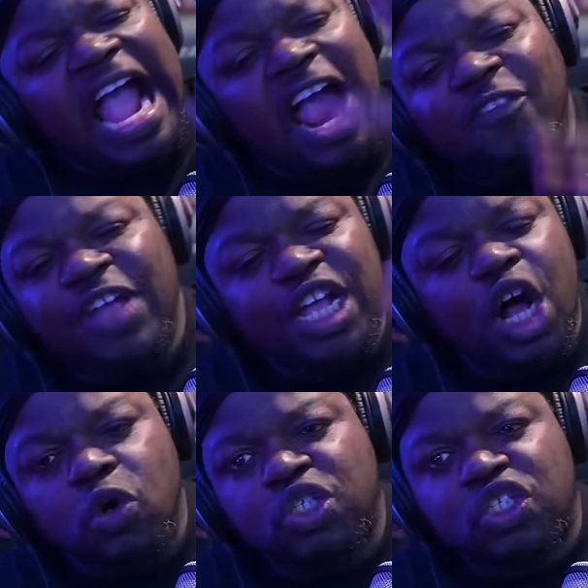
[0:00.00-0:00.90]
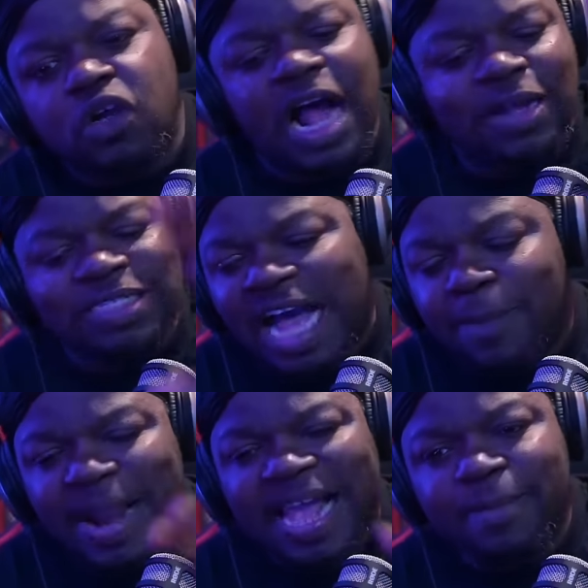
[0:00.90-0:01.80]
every culture
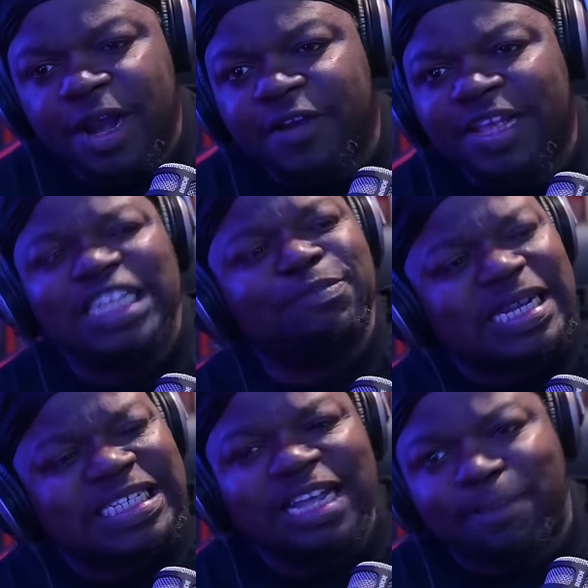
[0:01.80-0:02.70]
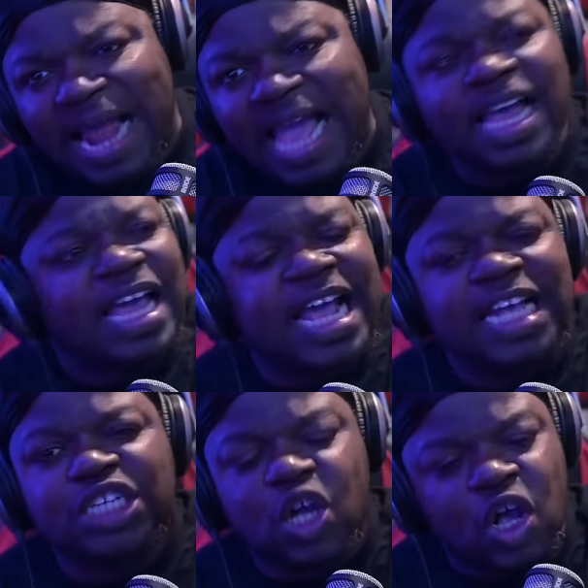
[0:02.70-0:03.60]
outside Black American, especially Black,
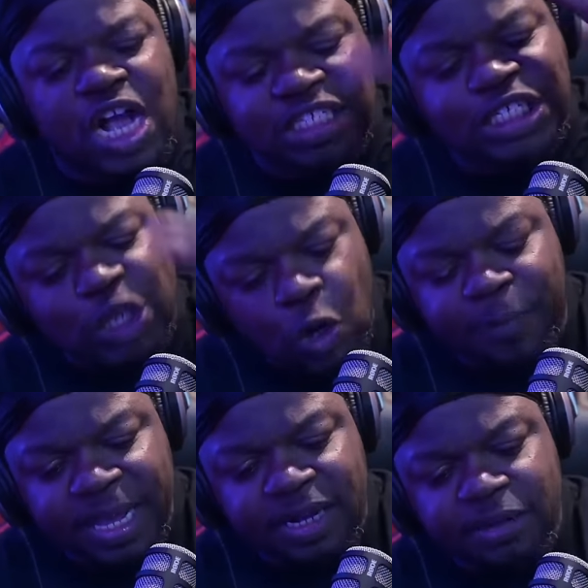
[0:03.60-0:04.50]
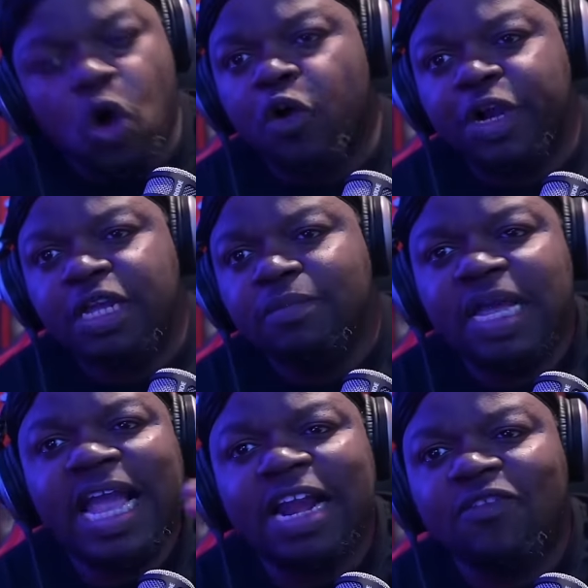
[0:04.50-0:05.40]
is is stupid, corny,
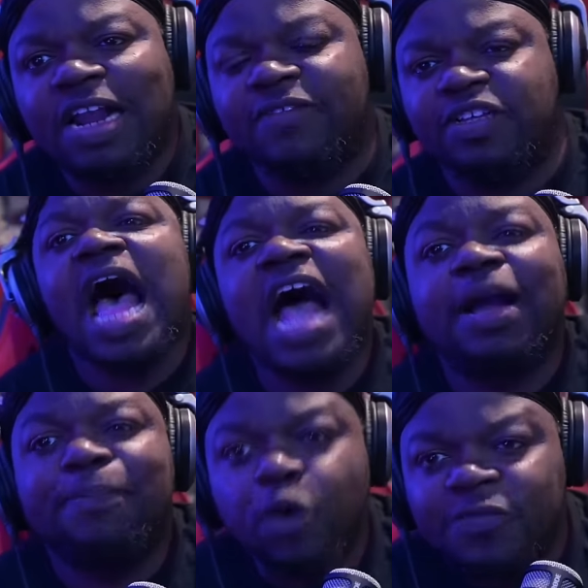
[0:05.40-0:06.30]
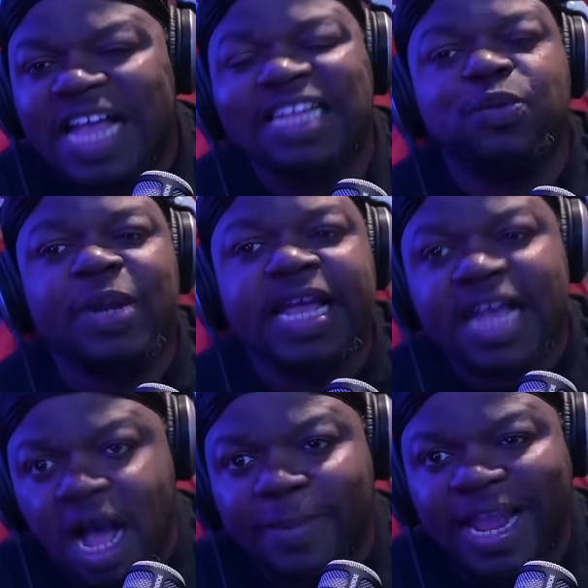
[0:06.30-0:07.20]
and irrelevant. I could prove that because when they
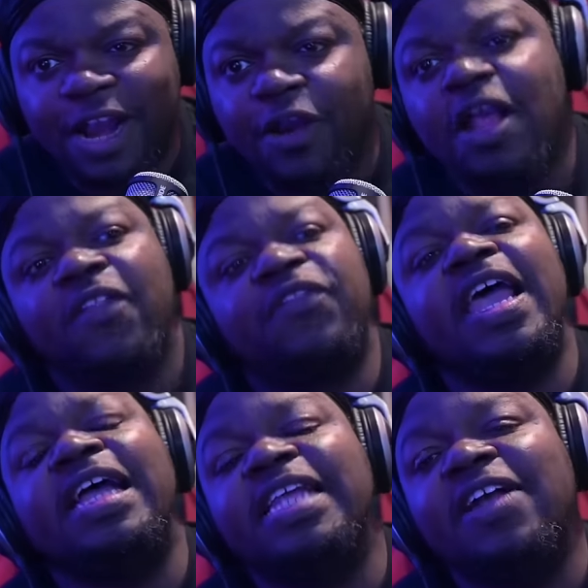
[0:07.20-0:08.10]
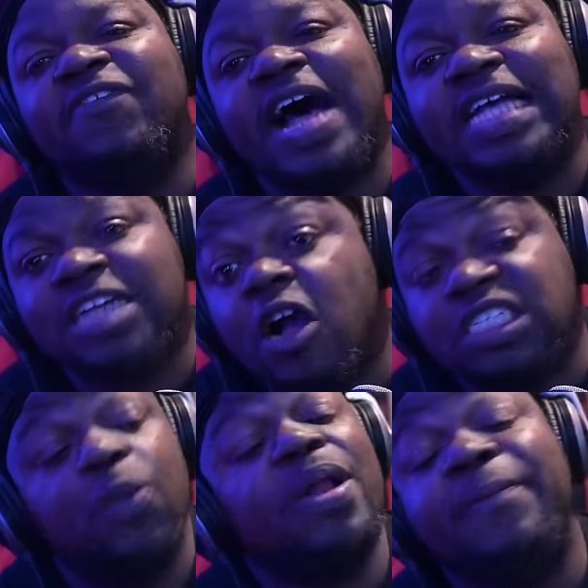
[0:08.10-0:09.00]
come here, they identify as ours.
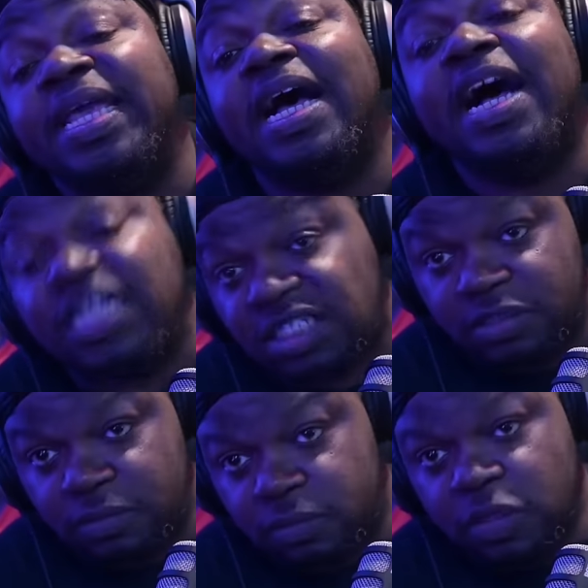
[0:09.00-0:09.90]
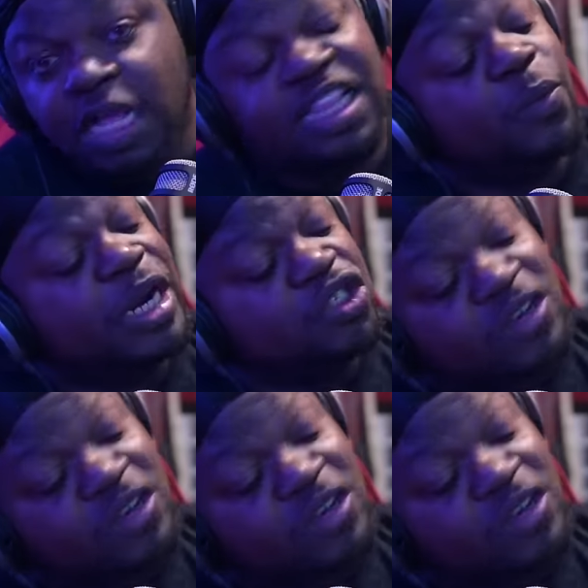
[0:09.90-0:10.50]
They want to be us. They want to